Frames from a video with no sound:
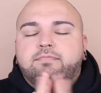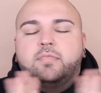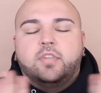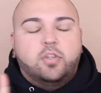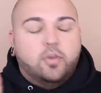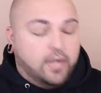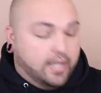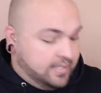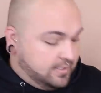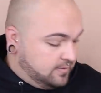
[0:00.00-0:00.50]

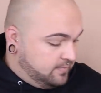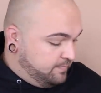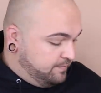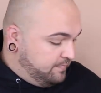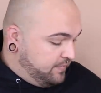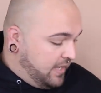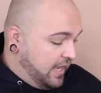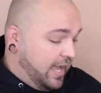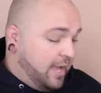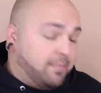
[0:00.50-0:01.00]
you guys,
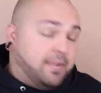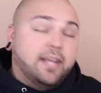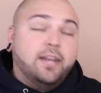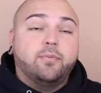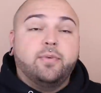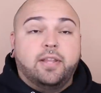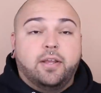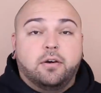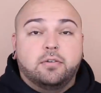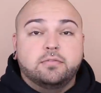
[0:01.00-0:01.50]
I'm getting
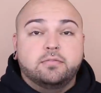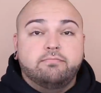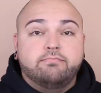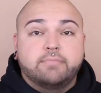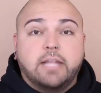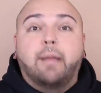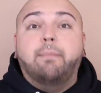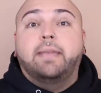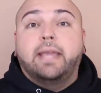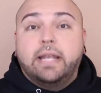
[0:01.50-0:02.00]
really old.
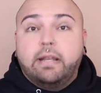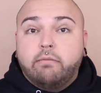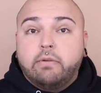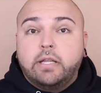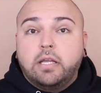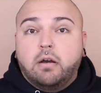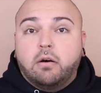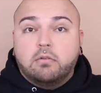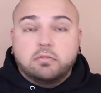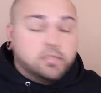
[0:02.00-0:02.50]
I'm getting
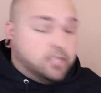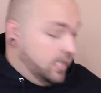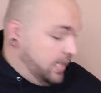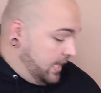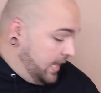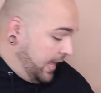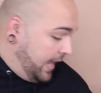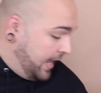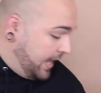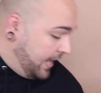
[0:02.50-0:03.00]
really old
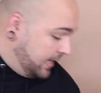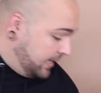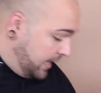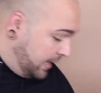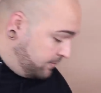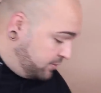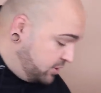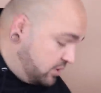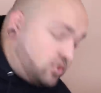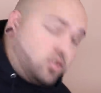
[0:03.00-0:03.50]
and
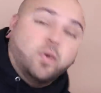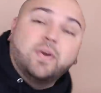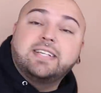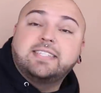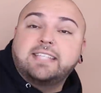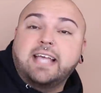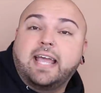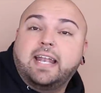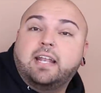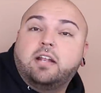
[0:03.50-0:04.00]
I'm just so
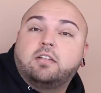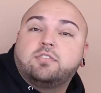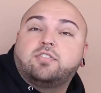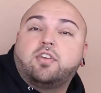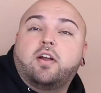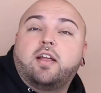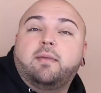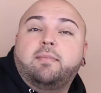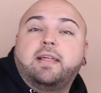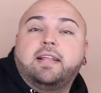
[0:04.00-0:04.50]
excited.
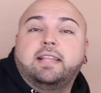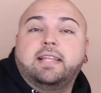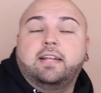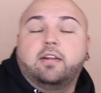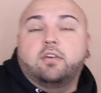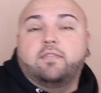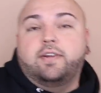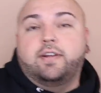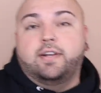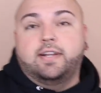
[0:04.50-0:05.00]
Sorry, I'm like
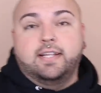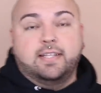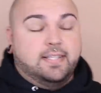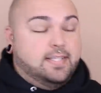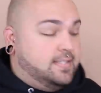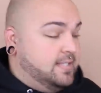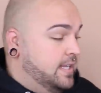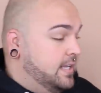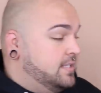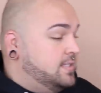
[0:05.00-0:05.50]
leaning over here to get
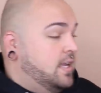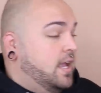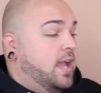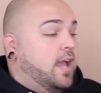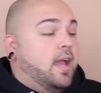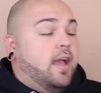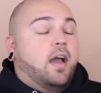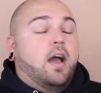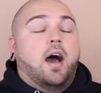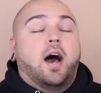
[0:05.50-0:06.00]
these things.
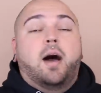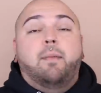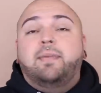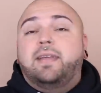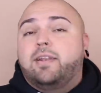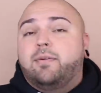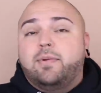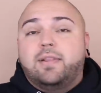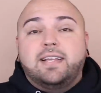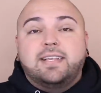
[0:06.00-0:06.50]
I'm
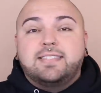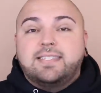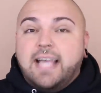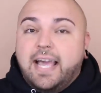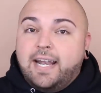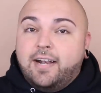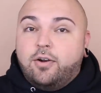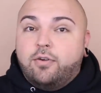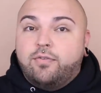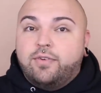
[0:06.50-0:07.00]
getting really
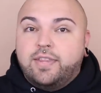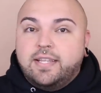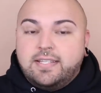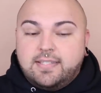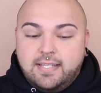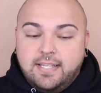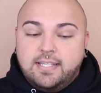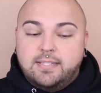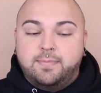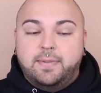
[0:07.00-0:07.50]
excited over these
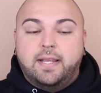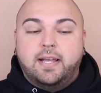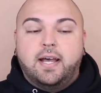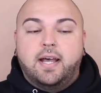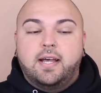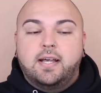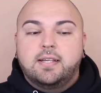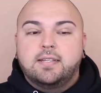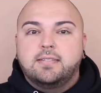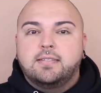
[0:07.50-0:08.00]
things
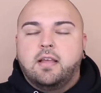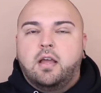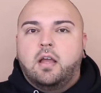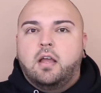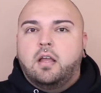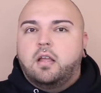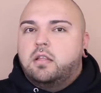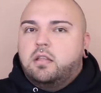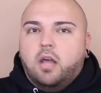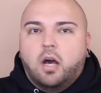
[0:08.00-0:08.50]
because
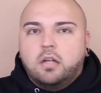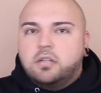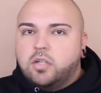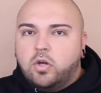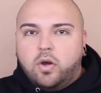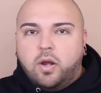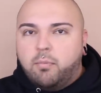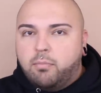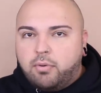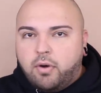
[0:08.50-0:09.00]
y'all
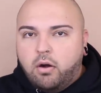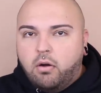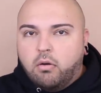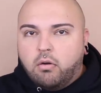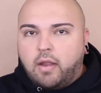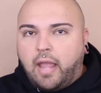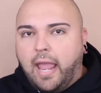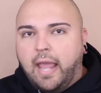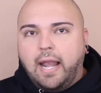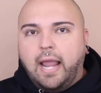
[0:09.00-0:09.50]
know I'm
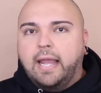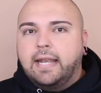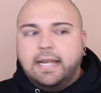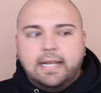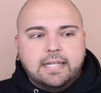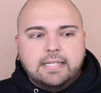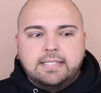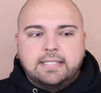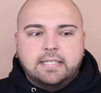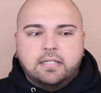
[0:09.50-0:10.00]
broke and I
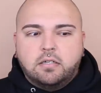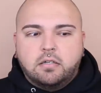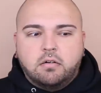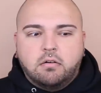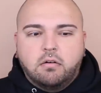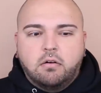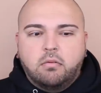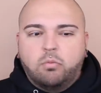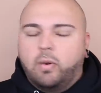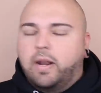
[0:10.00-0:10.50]
need a
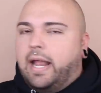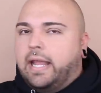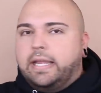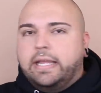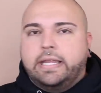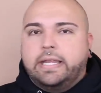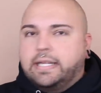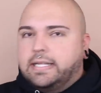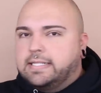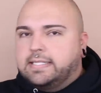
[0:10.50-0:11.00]
deal when I
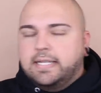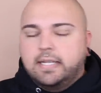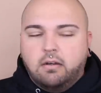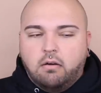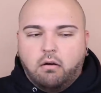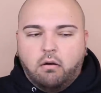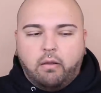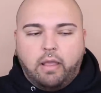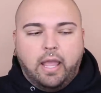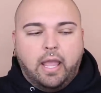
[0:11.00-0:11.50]
can get a
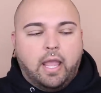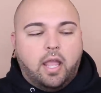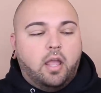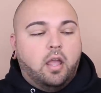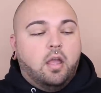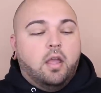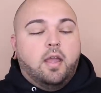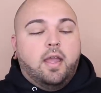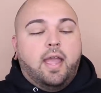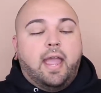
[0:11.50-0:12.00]
deal, okay?
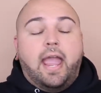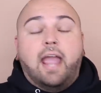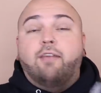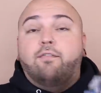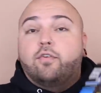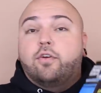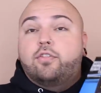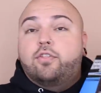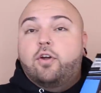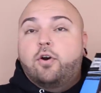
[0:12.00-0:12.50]
And
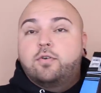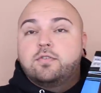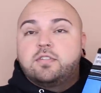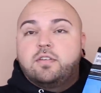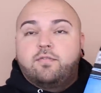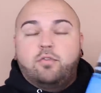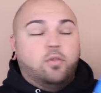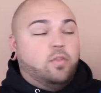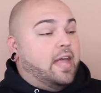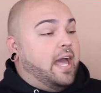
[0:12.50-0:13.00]
for those
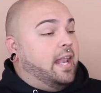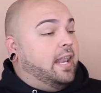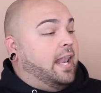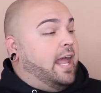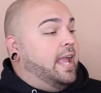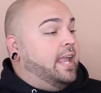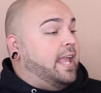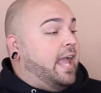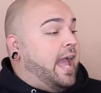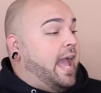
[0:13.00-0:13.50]
of you that
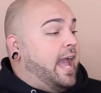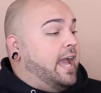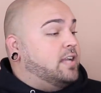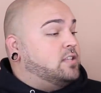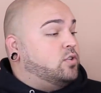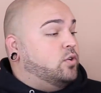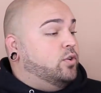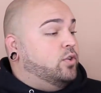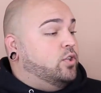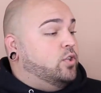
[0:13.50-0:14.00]
like
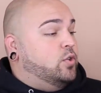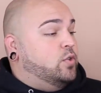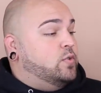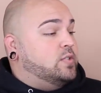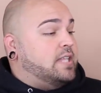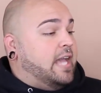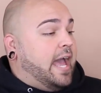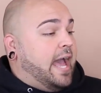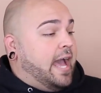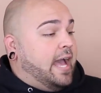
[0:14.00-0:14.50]
Axe or
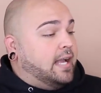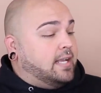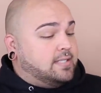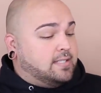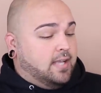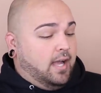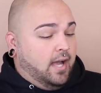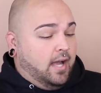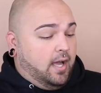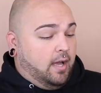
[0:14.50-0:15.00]
use
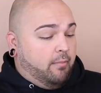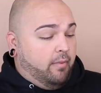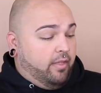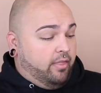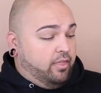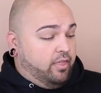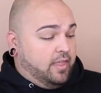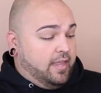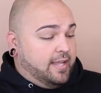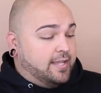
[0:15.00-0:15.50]
Axe, um,
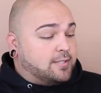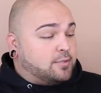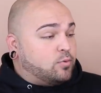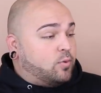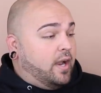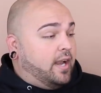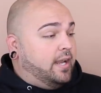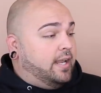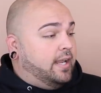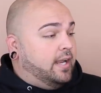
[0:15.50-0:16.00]
this
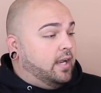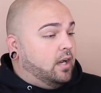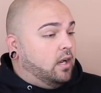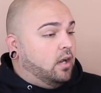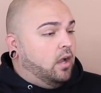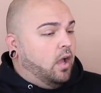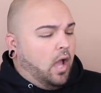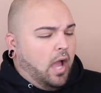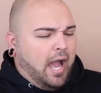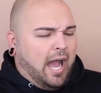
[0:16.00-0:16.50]
right
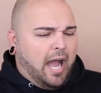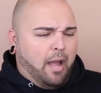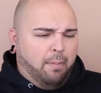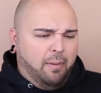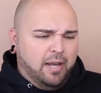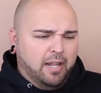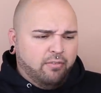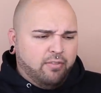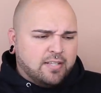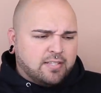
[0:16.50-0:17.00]
here, I
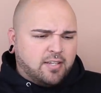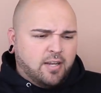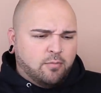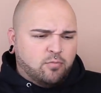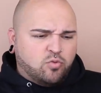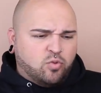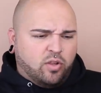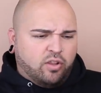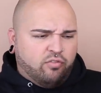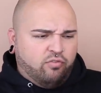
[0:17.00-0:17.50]
believe this
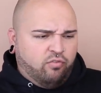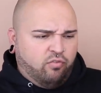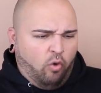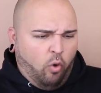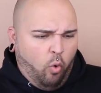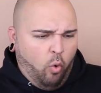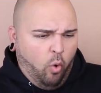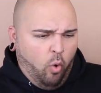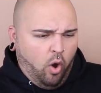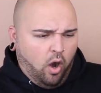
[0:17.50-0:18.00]
comes with
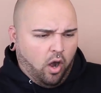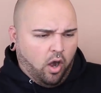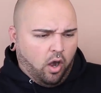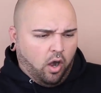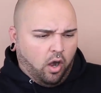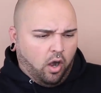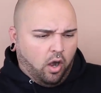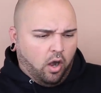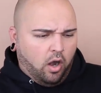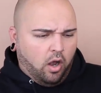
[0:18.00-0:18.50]

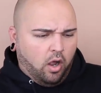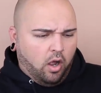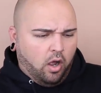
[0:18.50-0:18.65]
four.